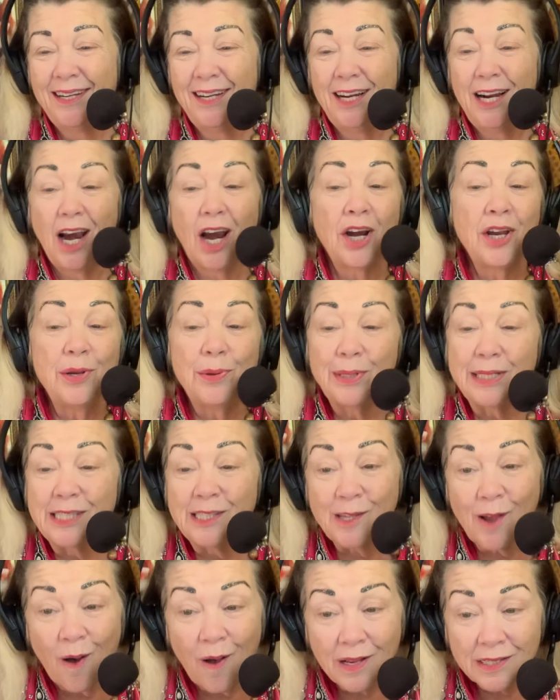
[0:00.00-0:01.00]
Are you
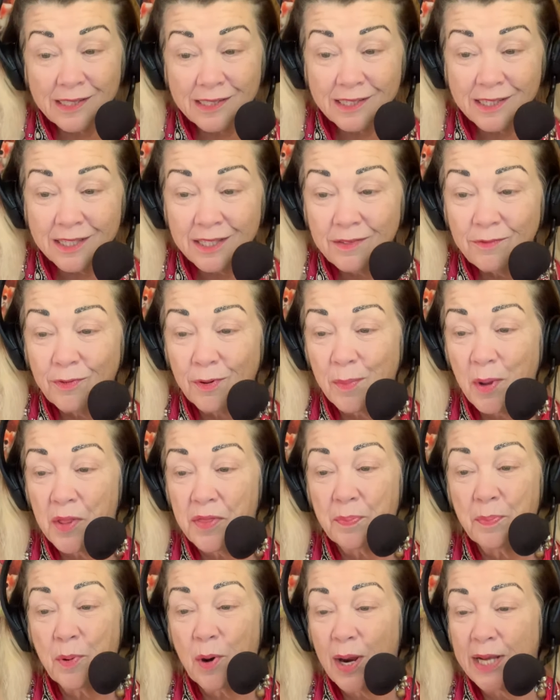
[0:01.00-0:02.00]
exhausted from all the
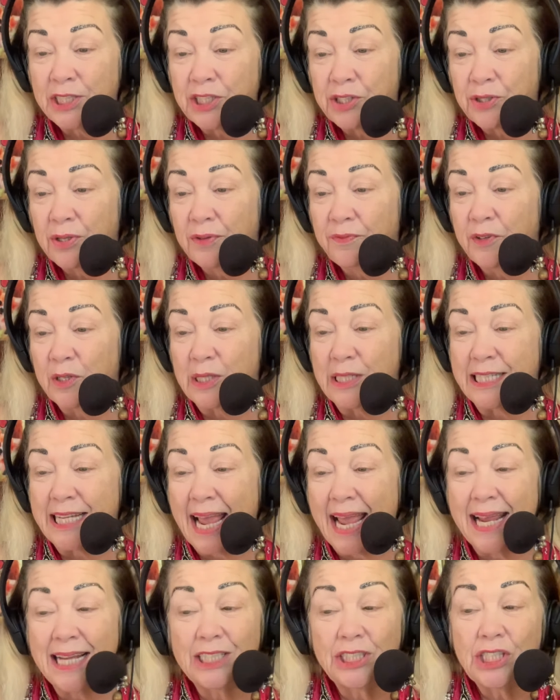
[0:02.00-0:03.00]
pressure of your
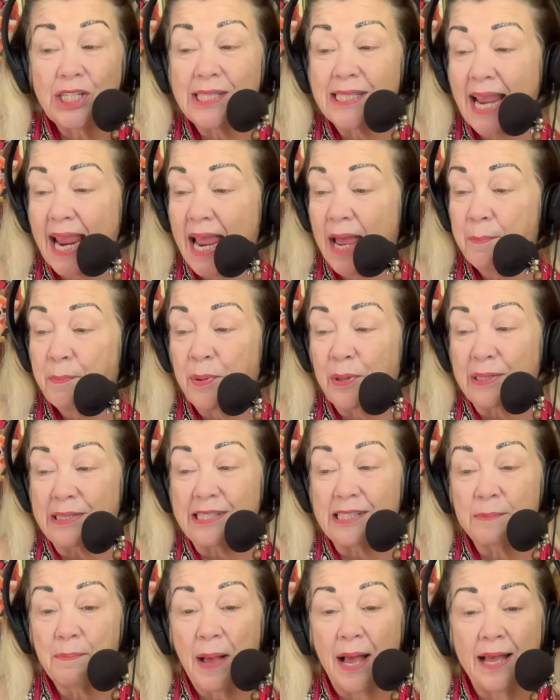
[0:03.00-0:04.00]
day and just can't put a
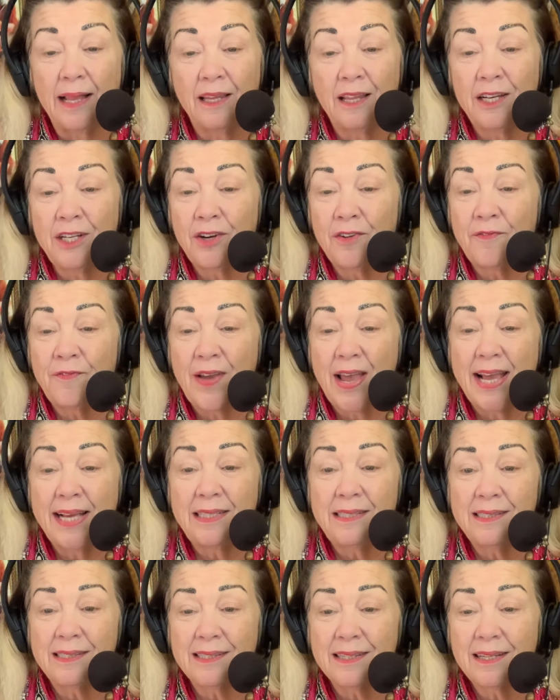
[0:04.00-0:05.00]
smile on your
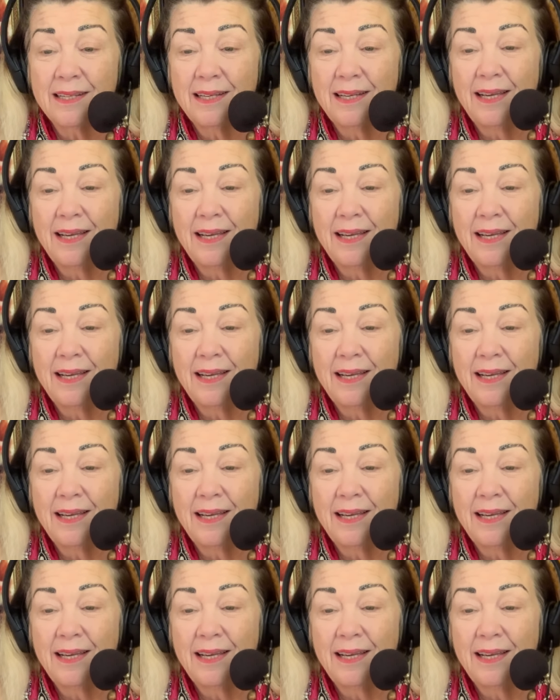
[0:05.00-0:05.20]
face?